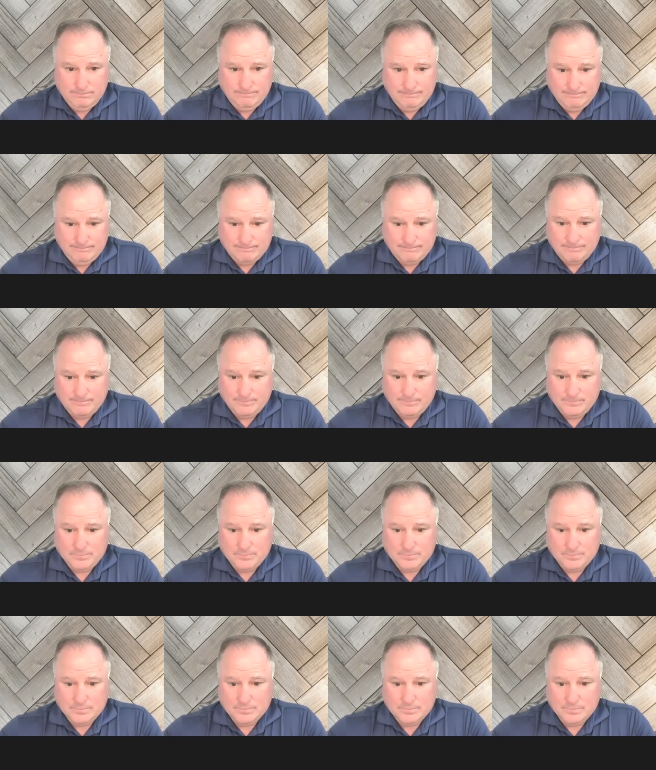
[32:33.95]

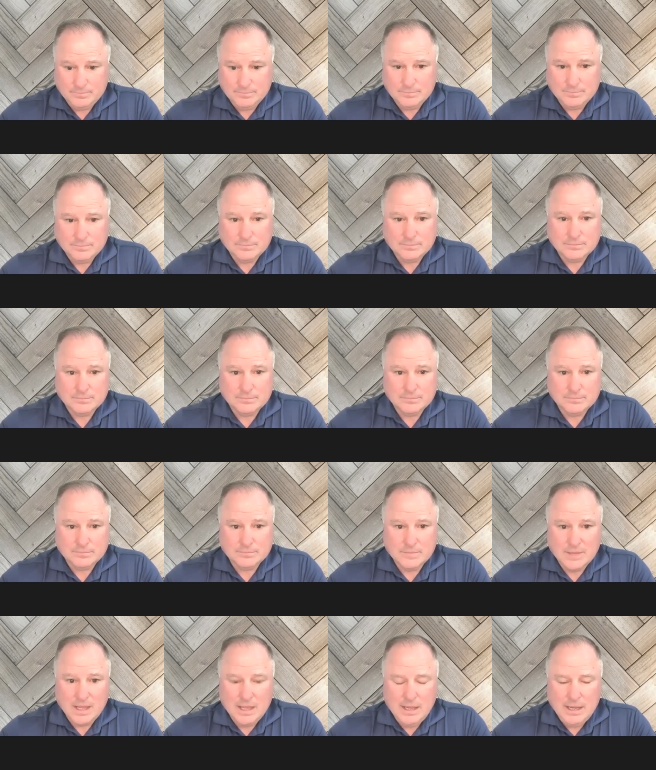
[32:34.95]

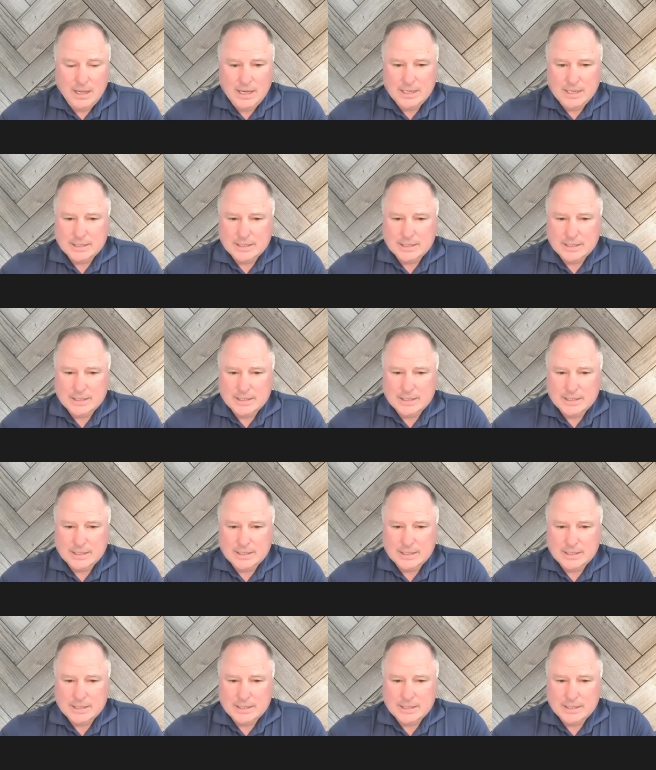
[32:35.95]
(silence)